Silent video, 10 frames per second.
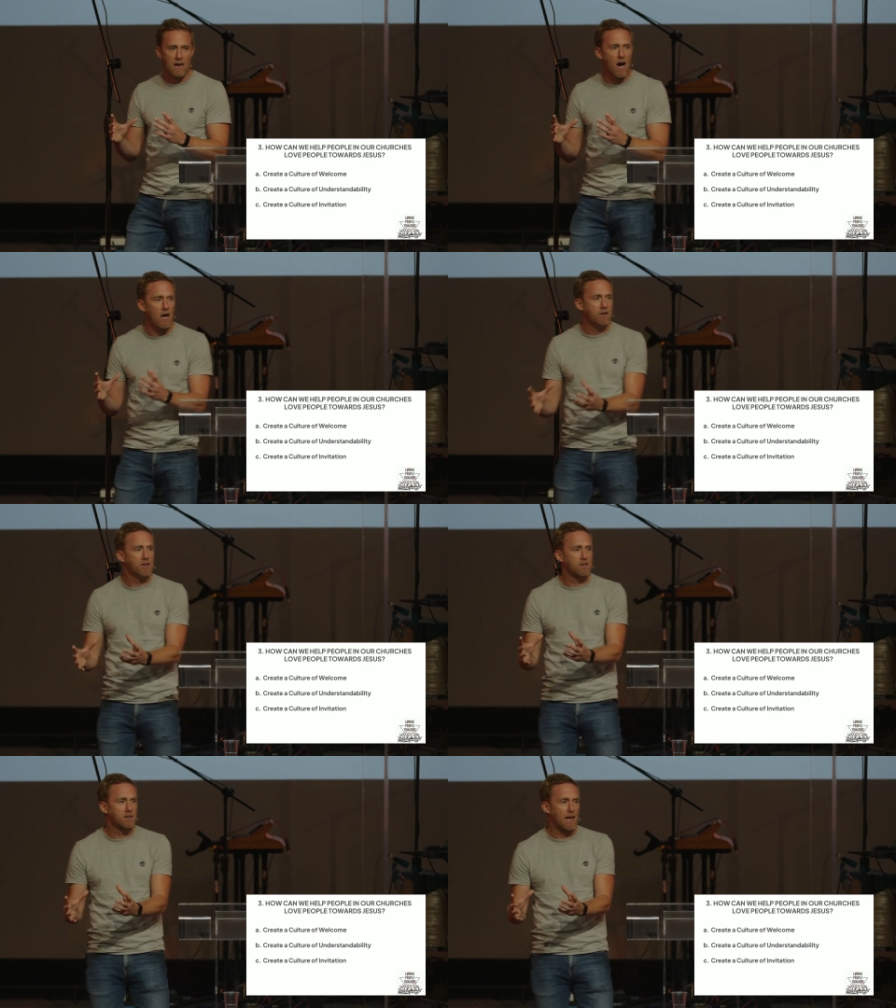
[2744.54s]
can
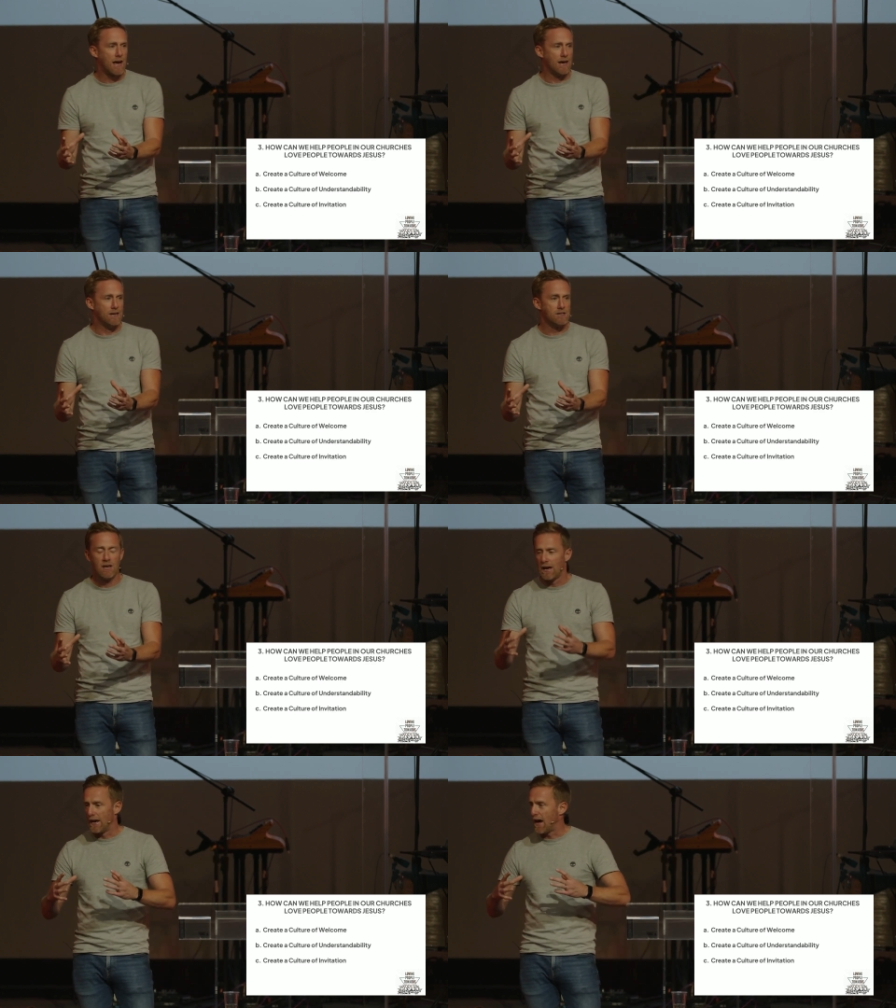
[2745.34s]
understand
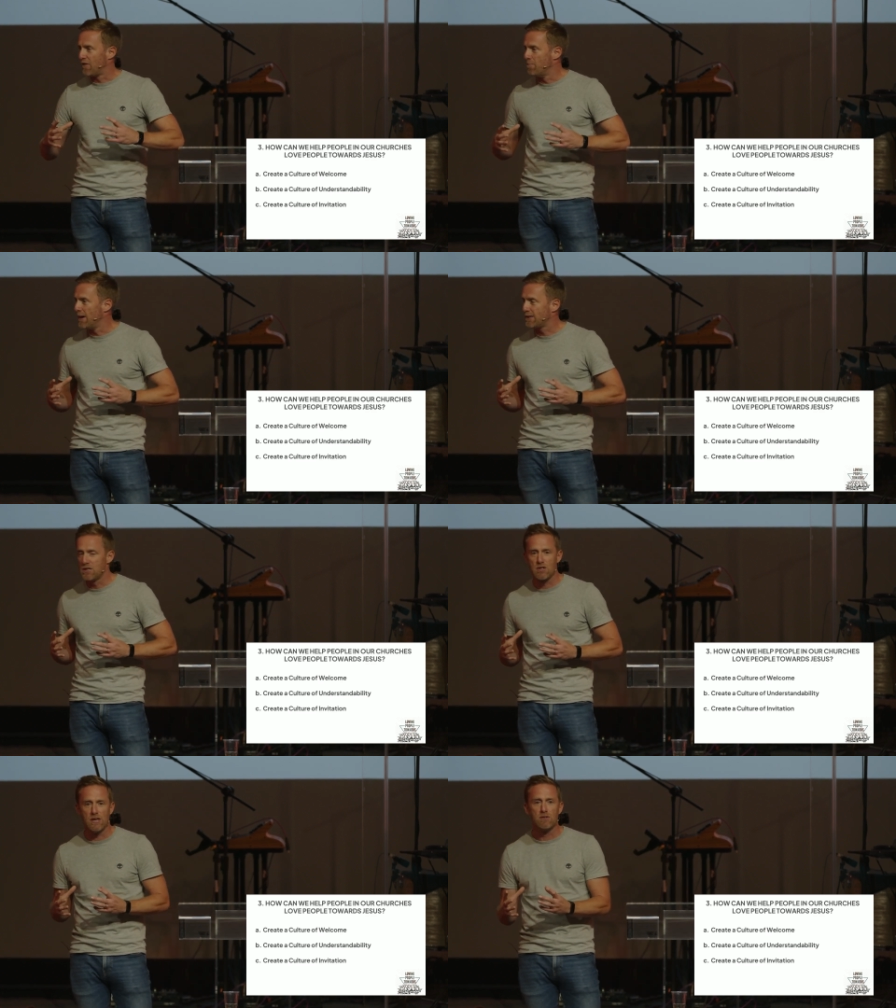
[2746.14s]
and have a
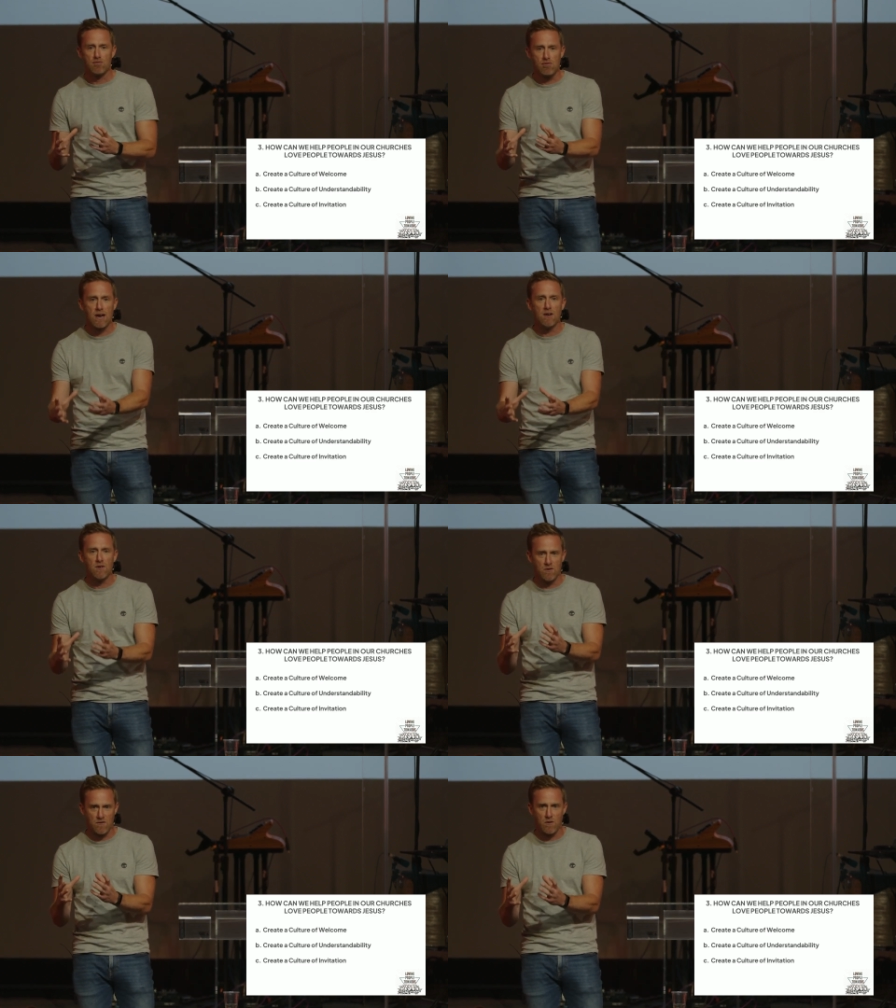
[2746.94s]
message that is
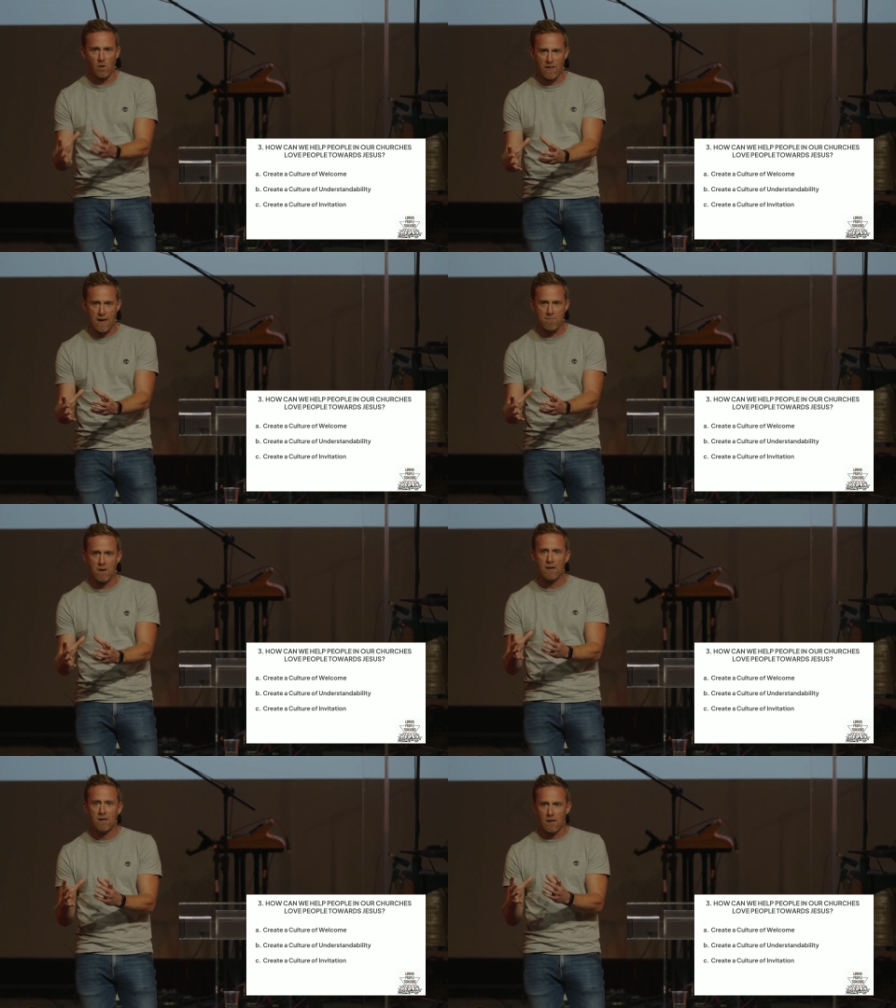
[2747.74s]
relevant for
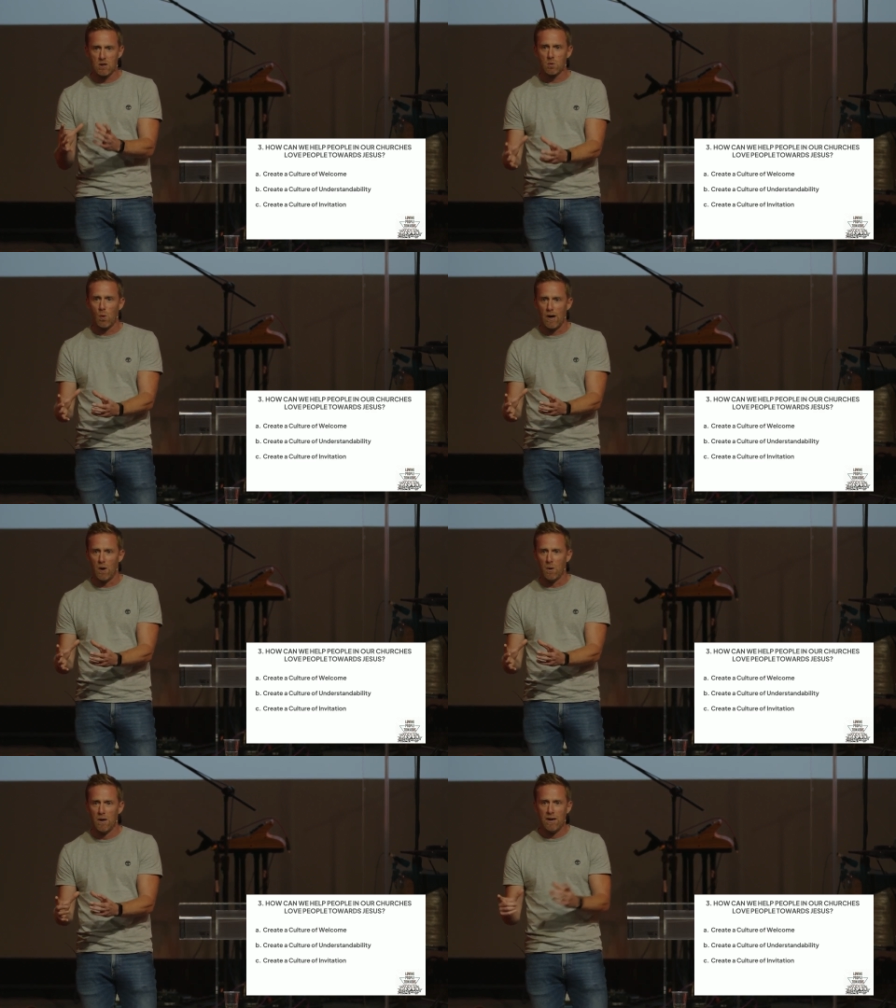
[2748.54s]
them as
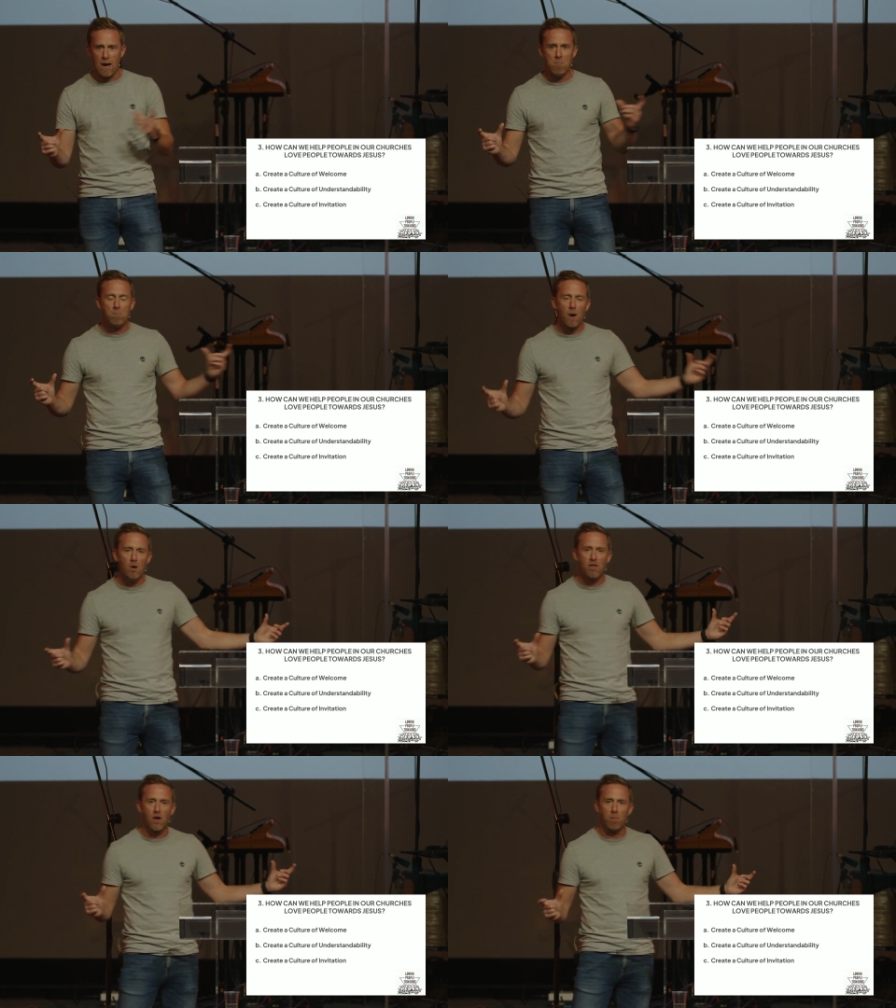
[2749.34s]
well. And
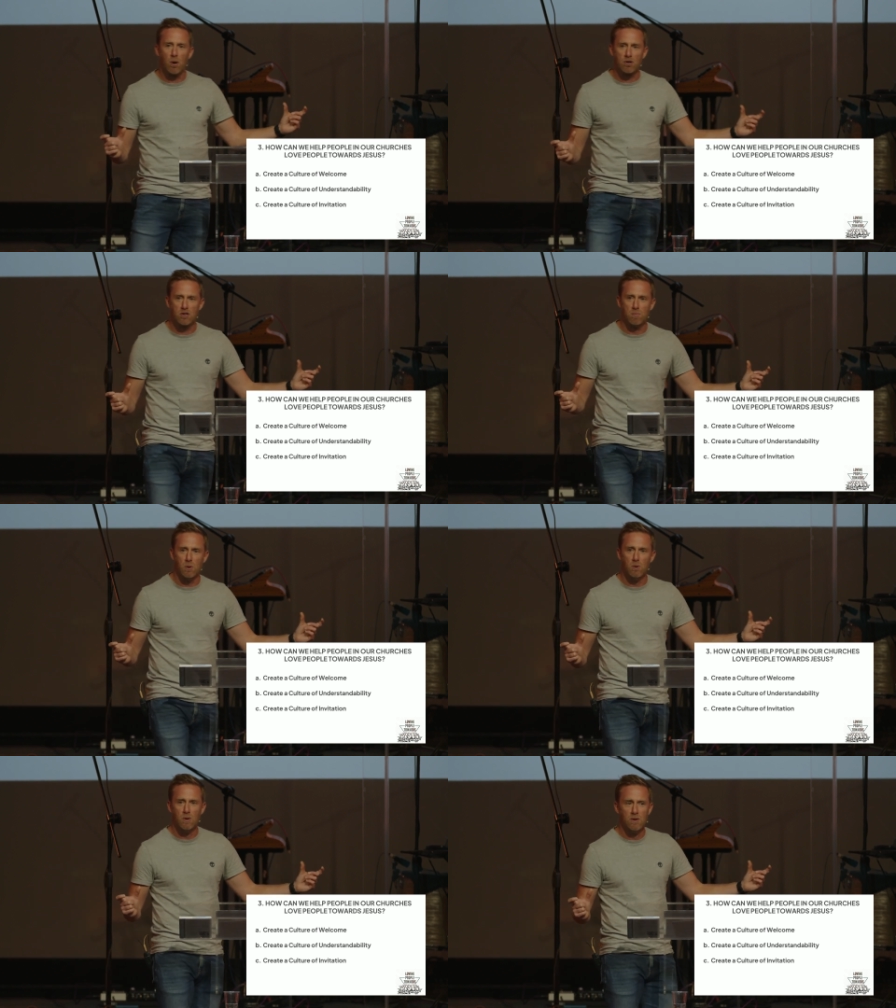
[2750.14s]
both are
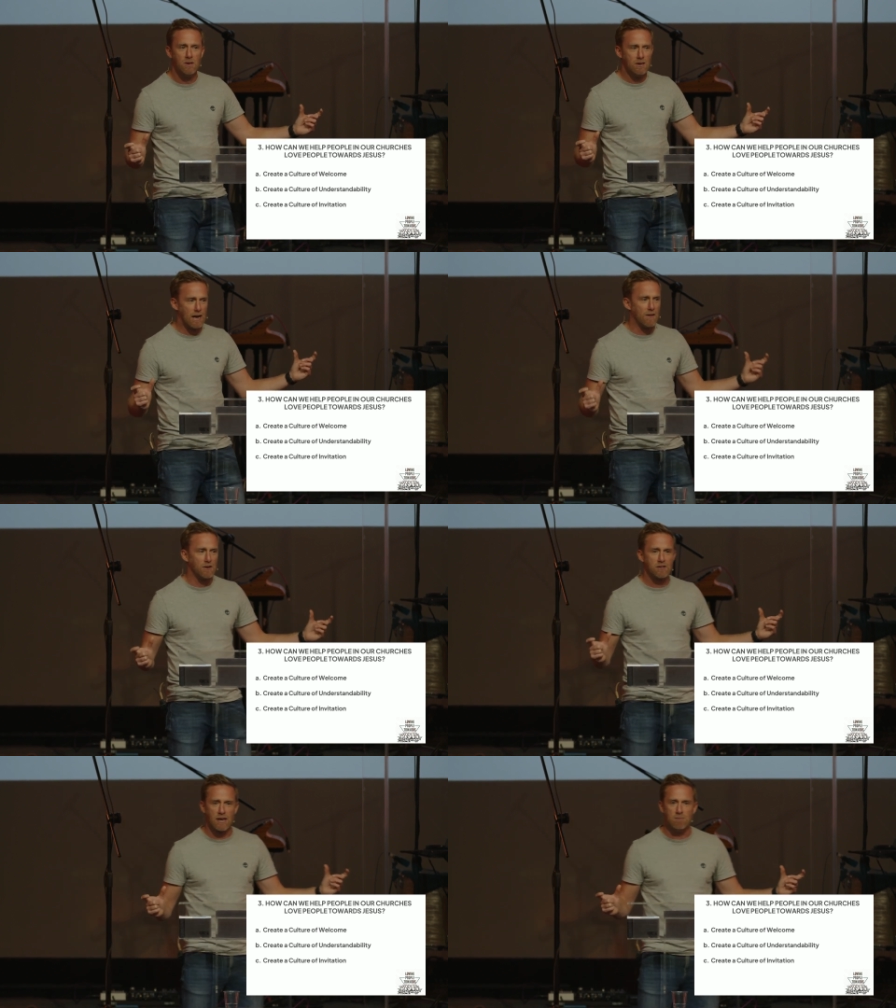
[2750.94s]
possible at
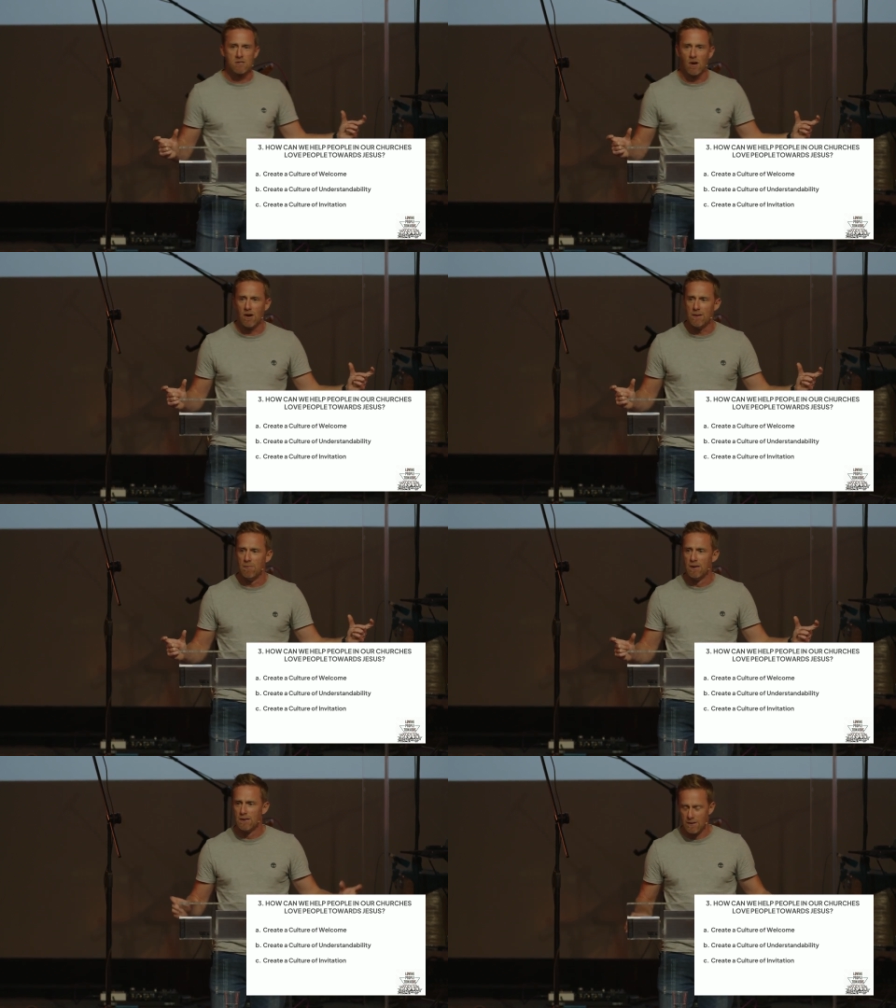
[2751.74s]
the same time.